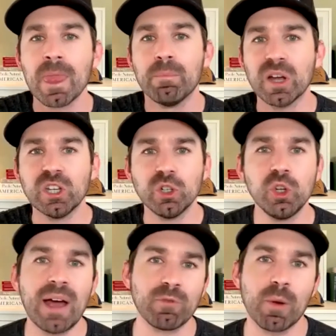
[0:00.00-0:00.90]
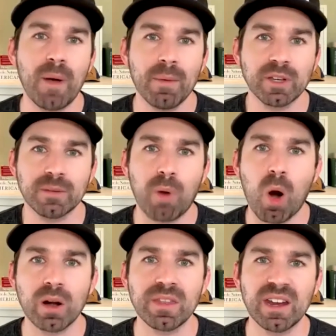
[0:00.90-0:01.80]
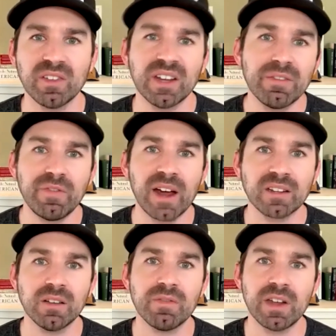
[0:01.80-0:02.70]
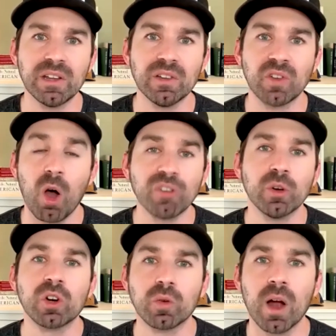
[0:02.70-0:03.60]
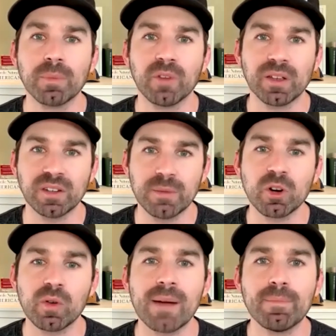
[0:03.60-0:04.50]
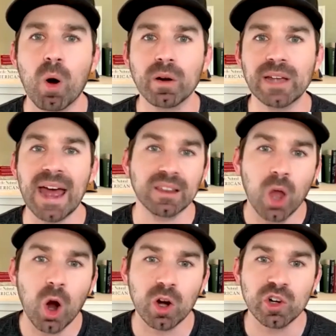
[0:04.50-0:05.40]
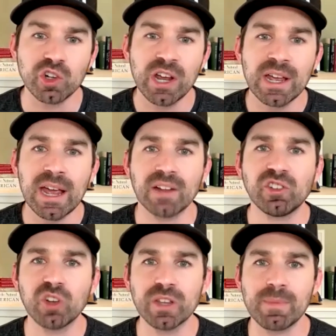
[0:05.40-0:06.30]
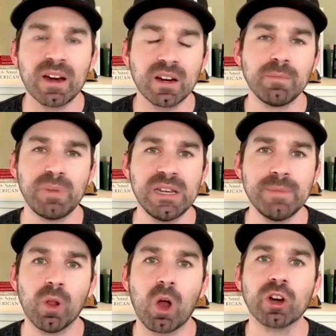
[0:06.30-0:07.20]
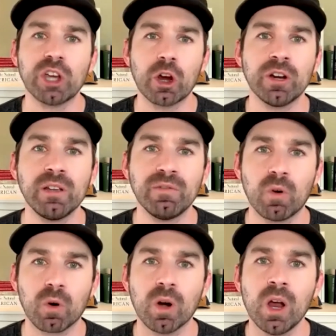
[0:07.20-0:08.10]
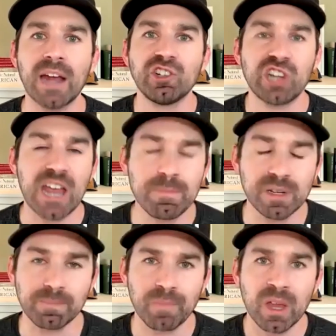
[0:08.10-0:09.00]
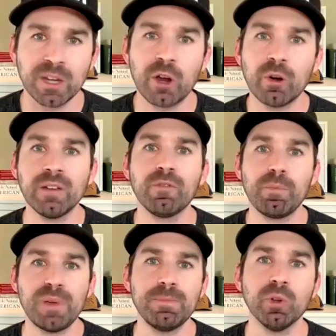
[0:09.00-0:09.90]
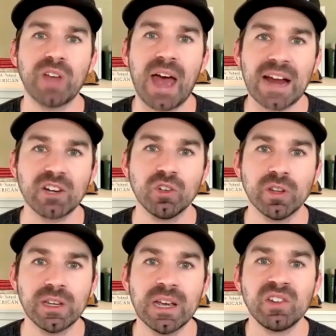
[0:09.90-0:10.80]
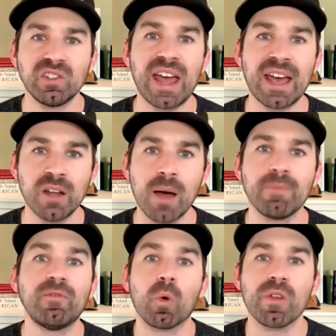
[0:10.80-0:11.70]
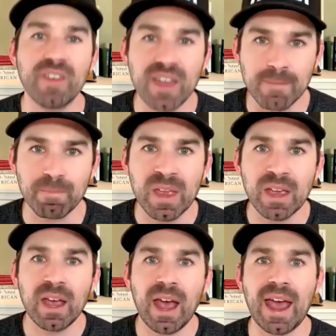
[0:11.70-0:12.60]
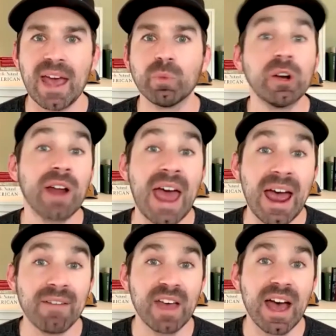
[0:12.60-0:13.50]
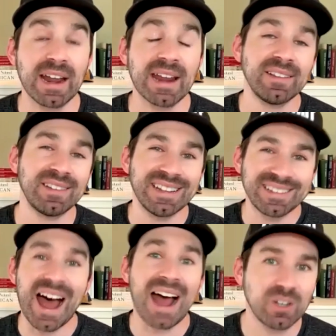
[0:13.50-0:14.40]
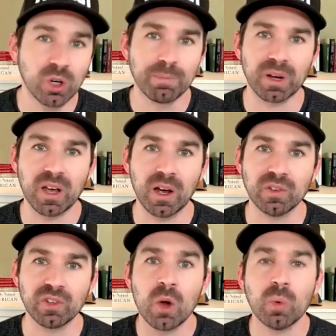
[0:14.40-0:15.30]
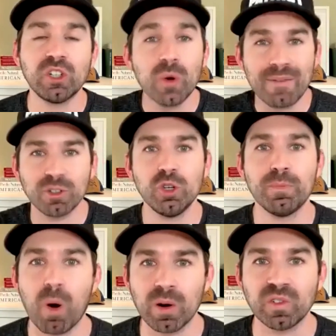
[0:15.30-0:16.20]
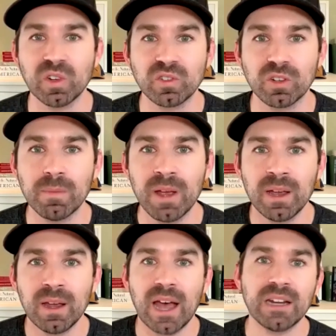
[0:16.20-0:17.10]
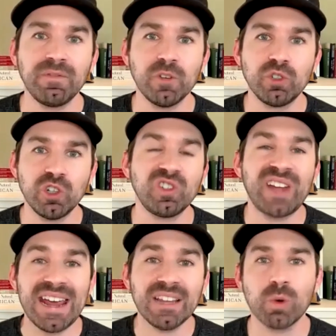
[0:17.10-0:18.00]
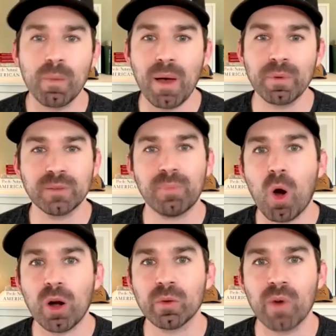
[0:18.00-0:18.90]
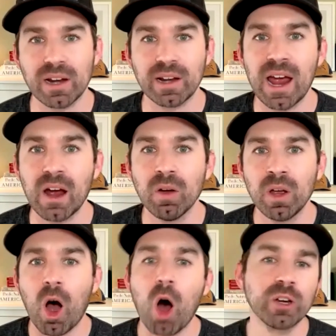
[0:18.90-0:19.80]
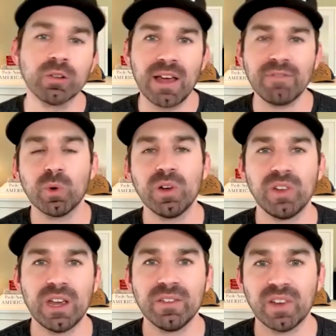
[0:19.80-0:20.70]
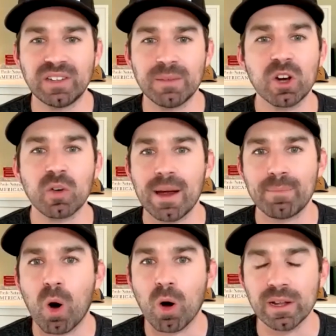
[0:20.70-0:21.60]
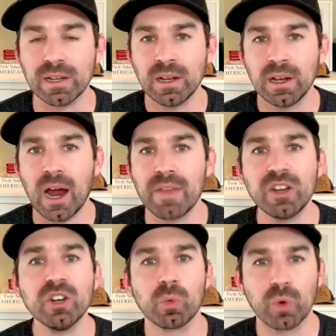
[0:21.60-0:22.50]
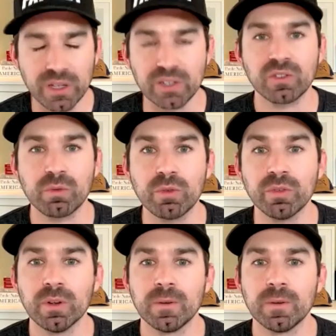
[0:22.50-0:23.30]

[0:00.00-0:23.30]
But you do have a Republican Party that is ineffective, that is also corrupt, like the Democrat Party at large. And so the American people are yearning for a champion, yearning for people to actually stand up for them. And we don't have that. And it's it's not good because we do have a two-party system. And if you just tank the Republican Party right now, all you're left with is a Democrat Party, and then you're really screwed.